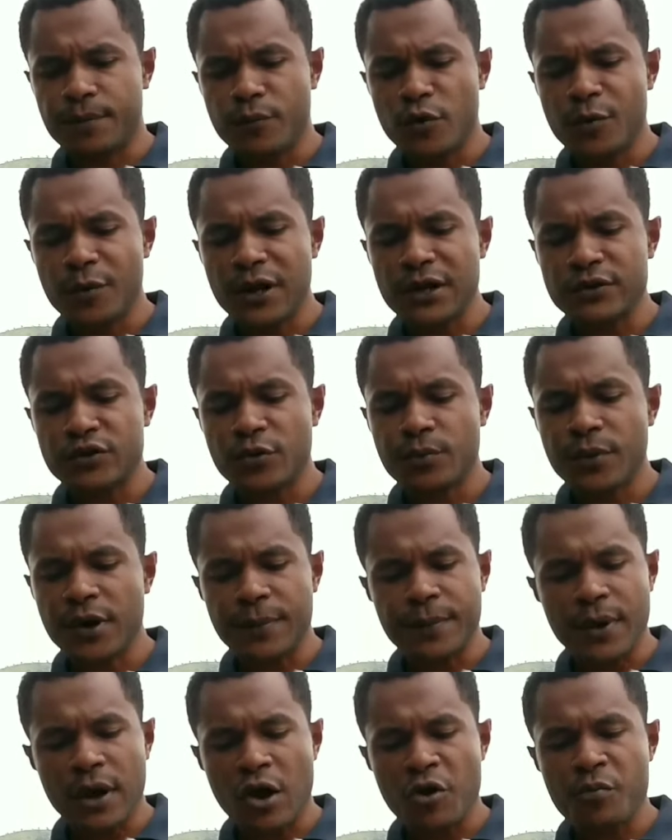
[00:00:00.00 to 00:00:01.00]
mobile top
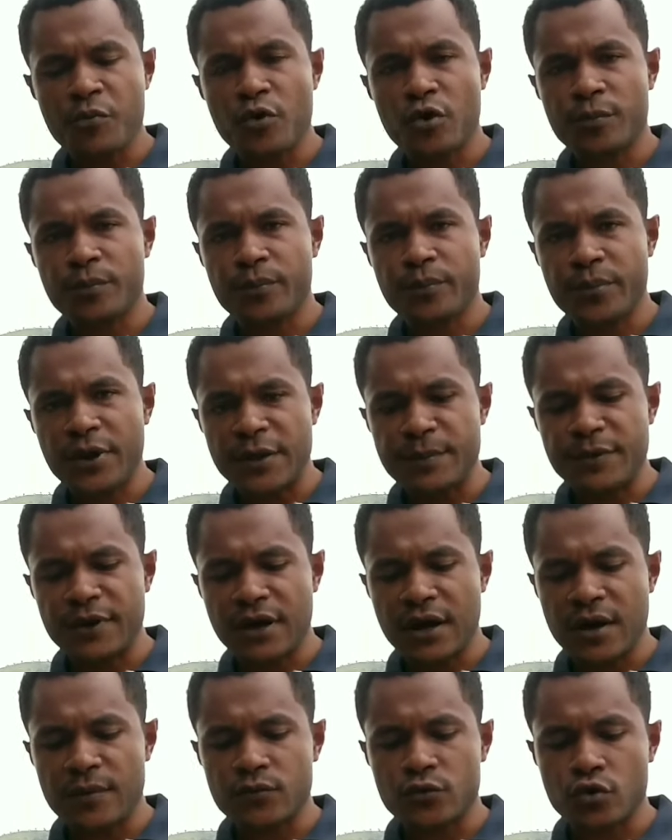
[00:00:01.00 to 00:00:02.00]
up how call pay me
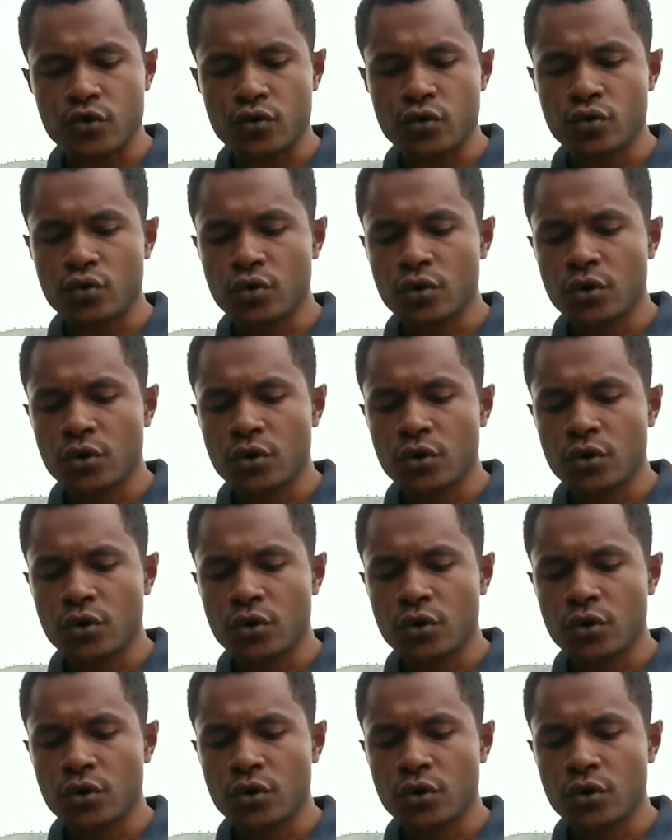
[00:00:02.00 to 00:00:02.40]
come through.